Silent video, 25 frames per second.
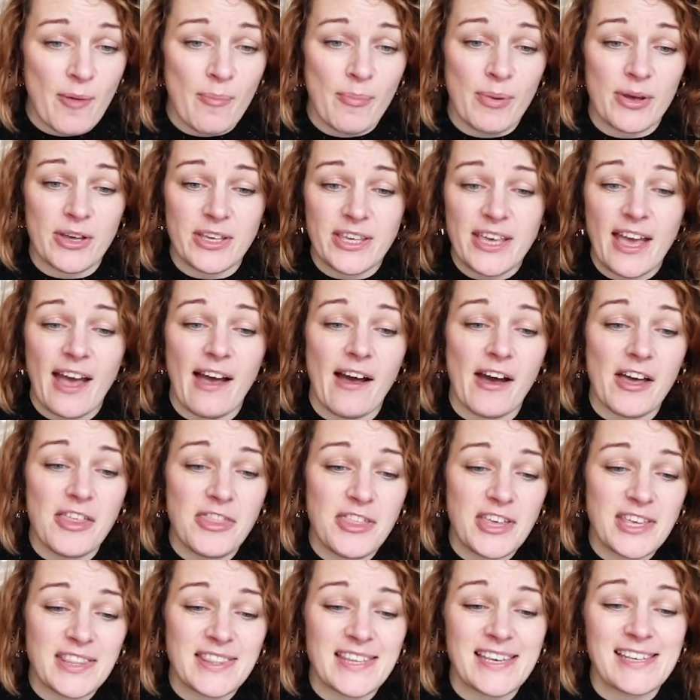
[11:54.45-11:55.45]
But yeah, I
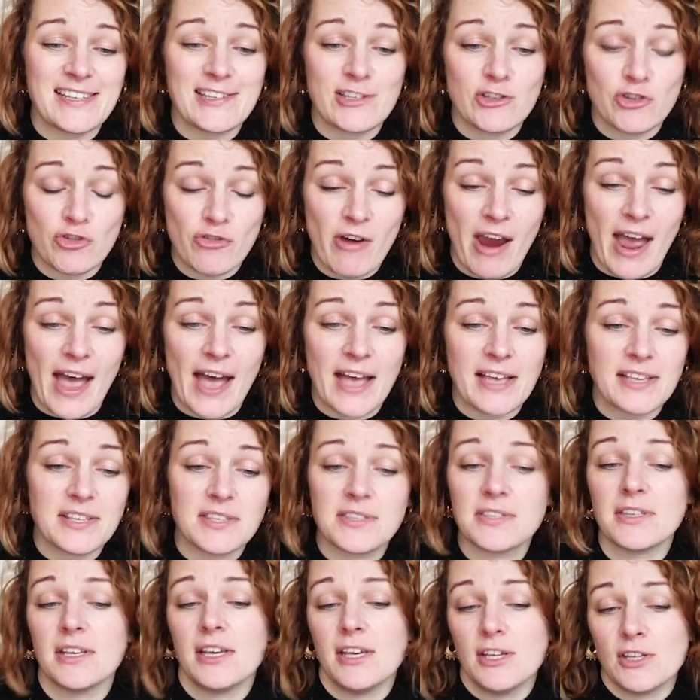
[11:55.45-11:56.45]
think this
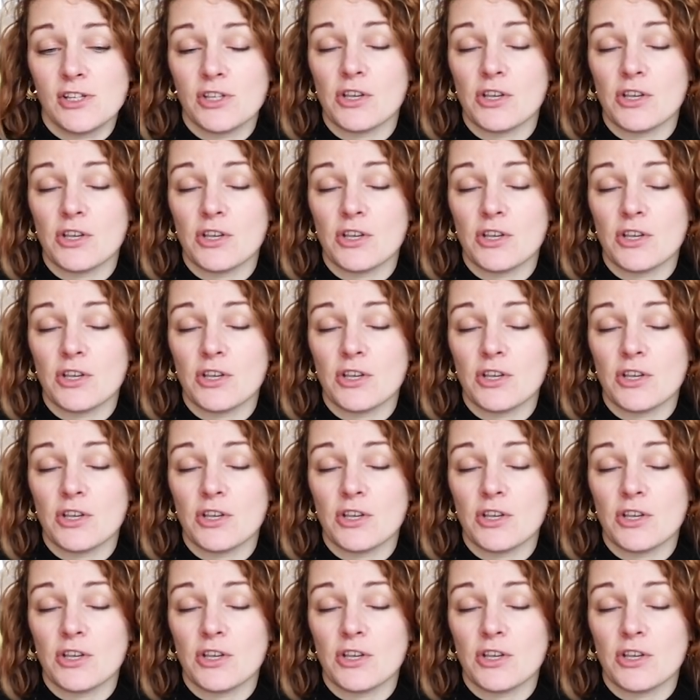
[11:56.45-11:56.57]
dress,